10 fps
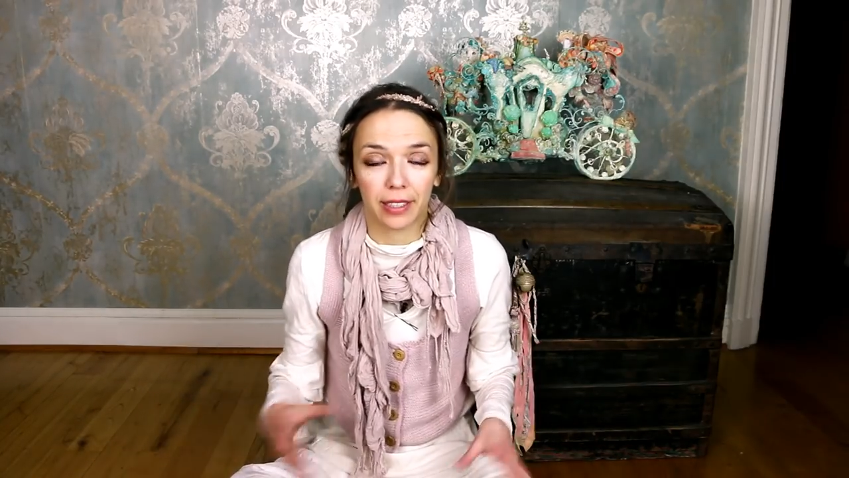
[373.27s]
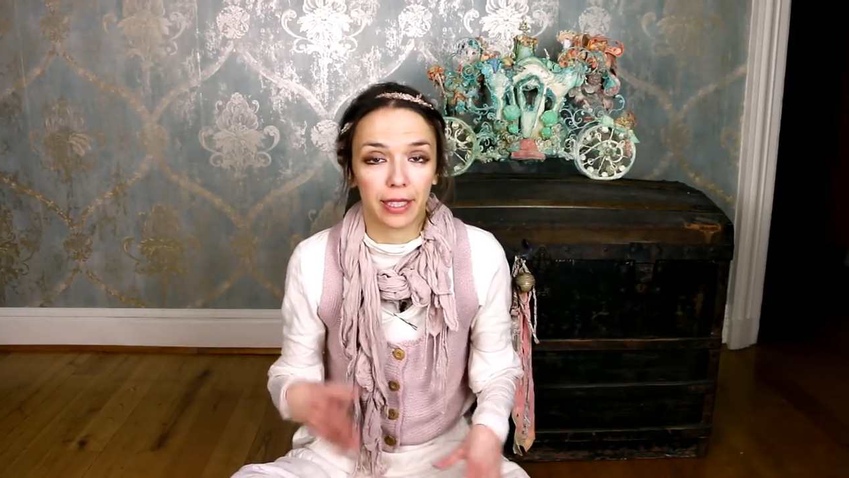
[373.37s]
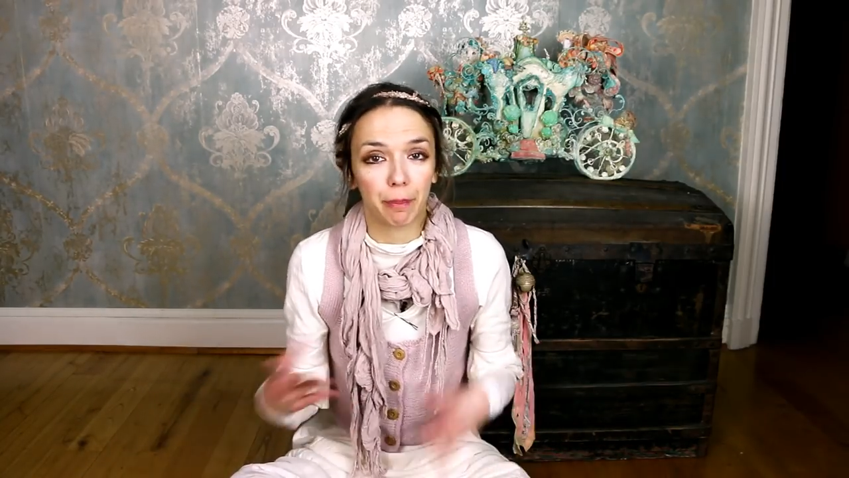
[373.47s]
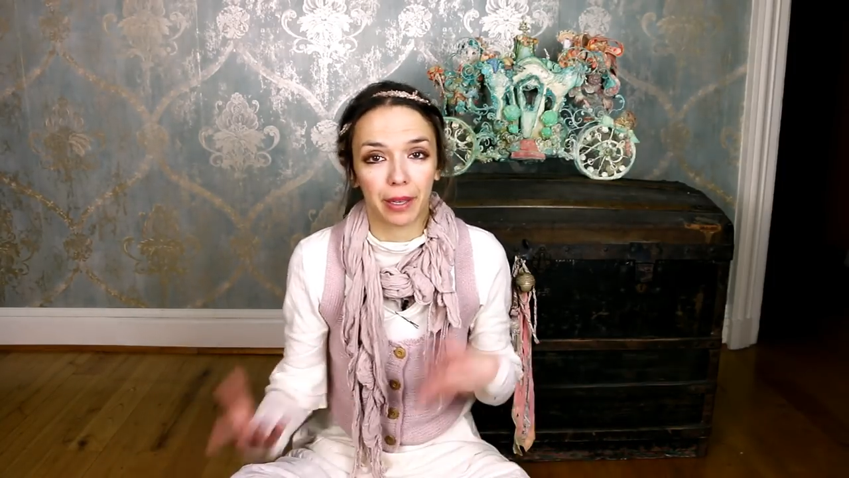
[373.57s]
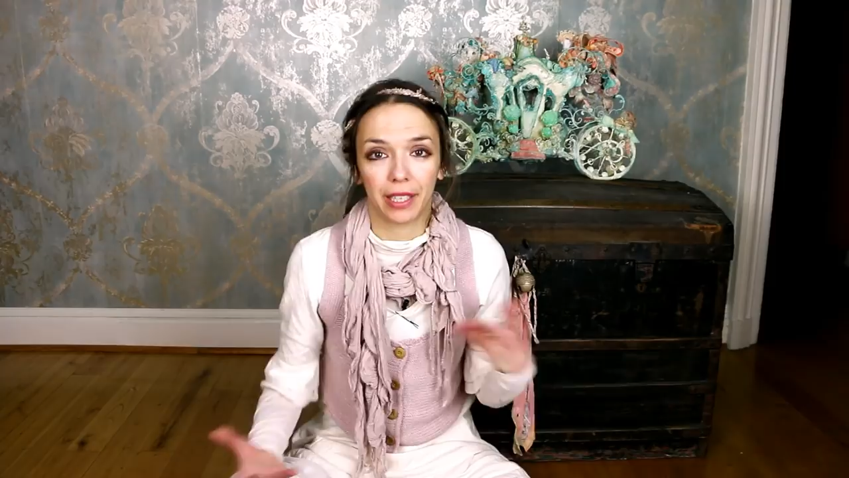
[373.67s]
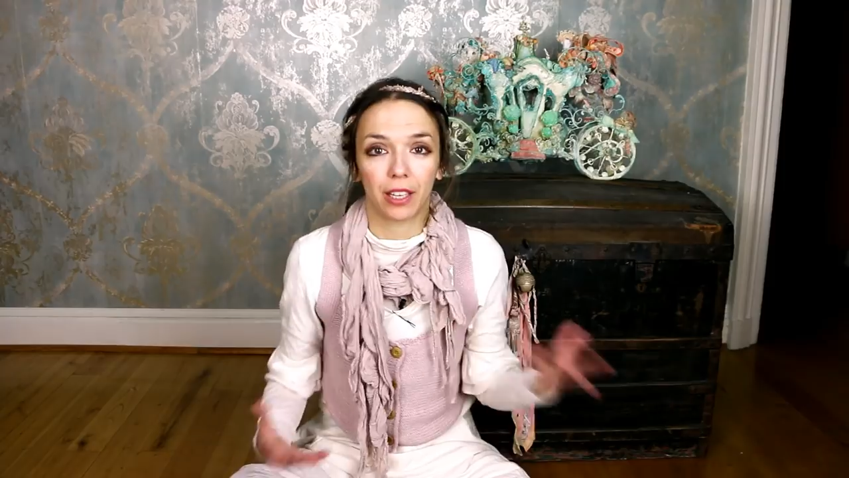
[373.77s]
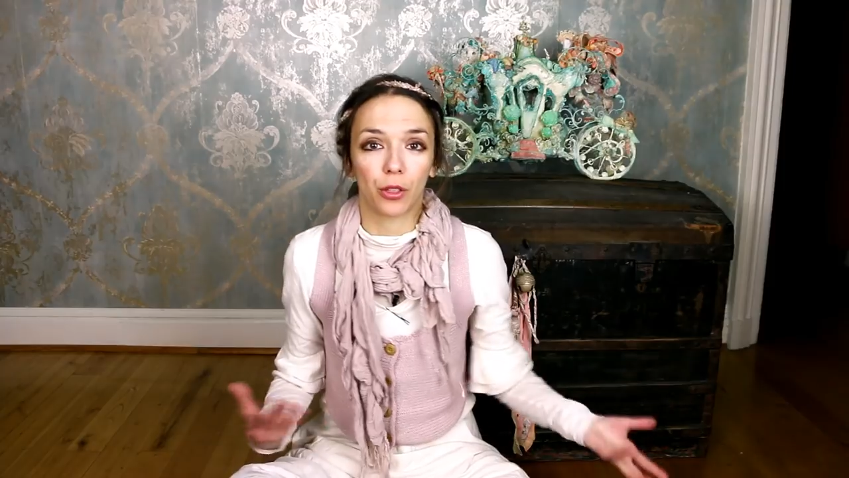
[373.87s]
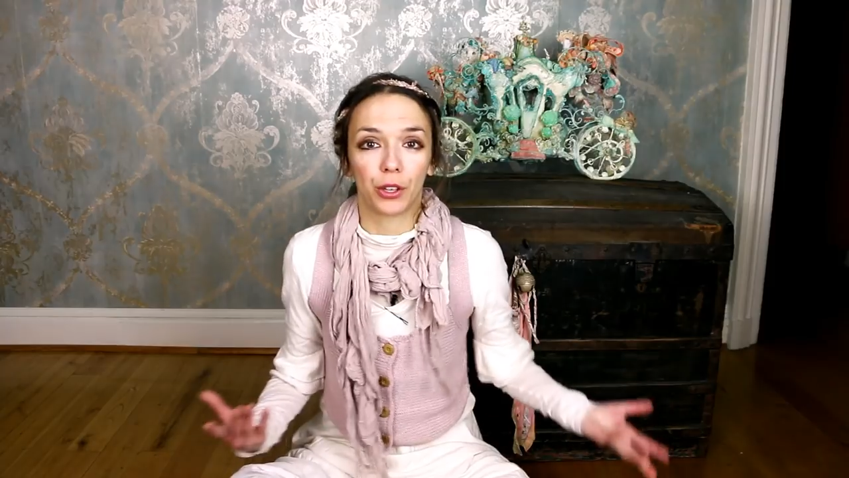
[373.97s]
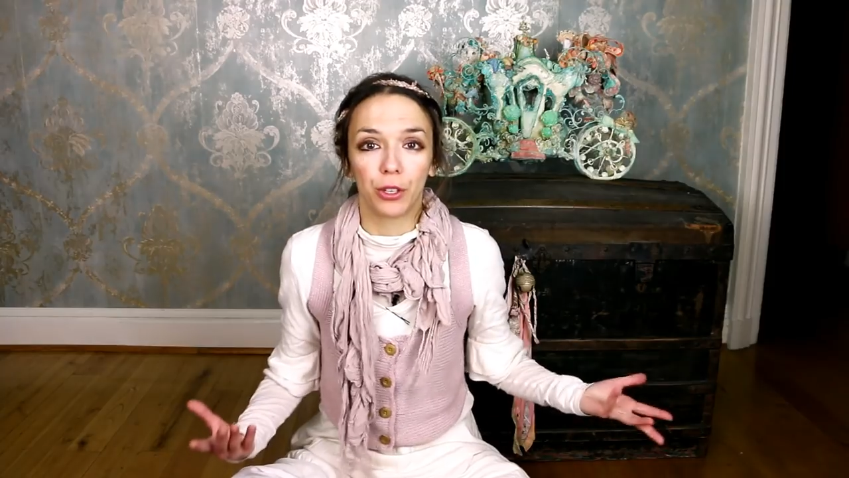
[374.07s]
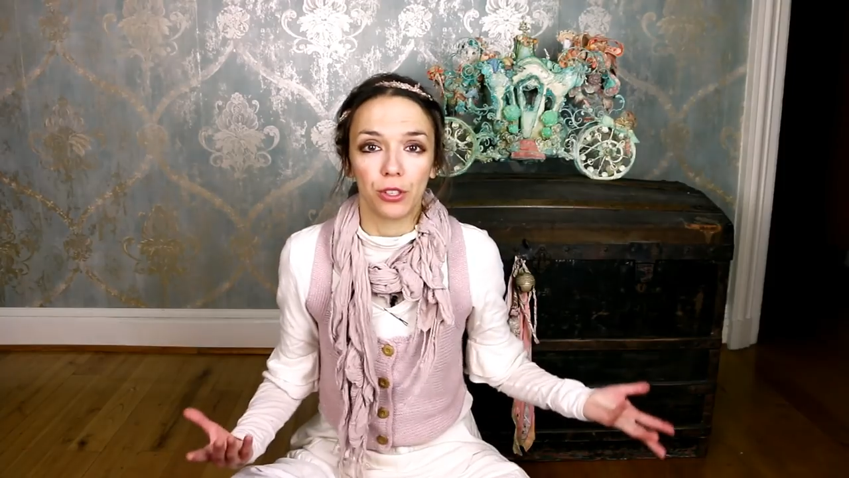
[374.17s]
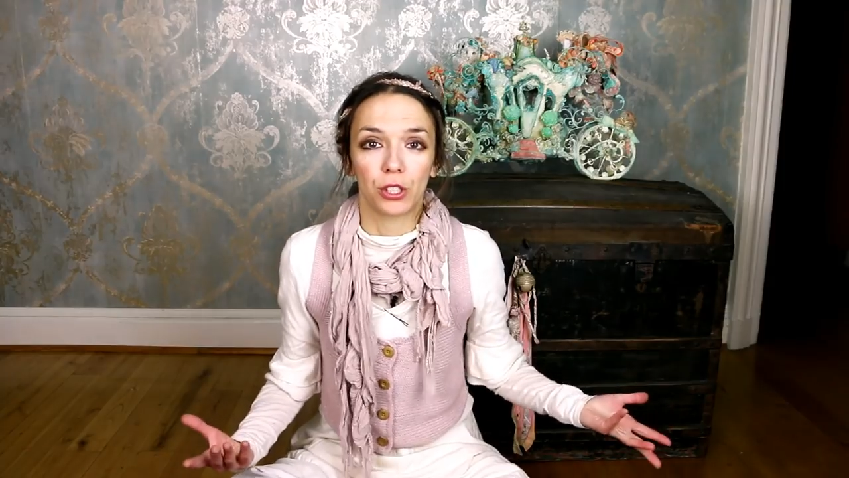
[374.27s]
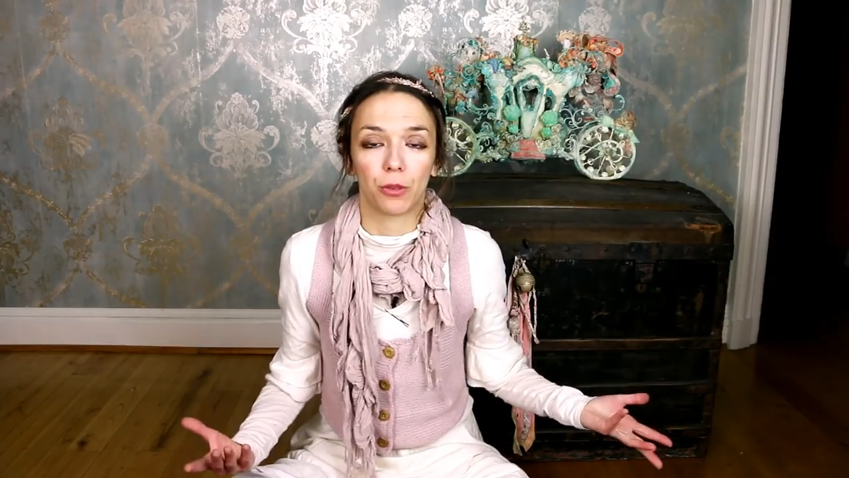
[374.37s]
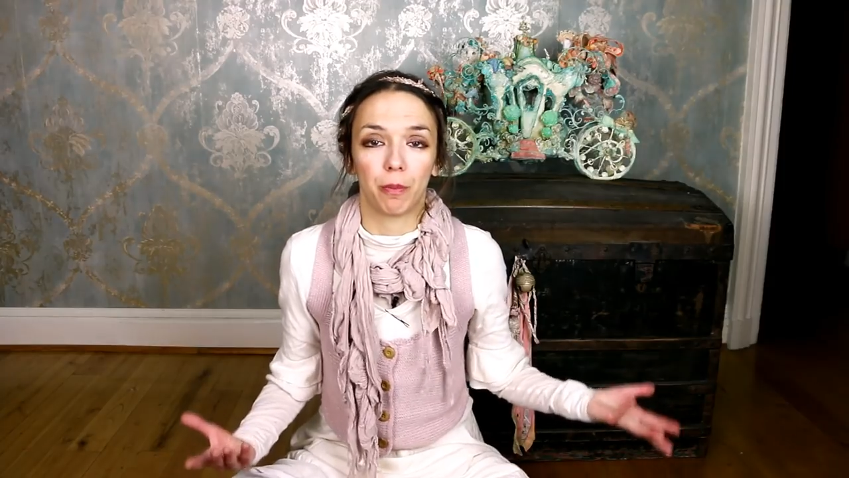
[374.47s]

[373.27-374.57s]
and depending on the use you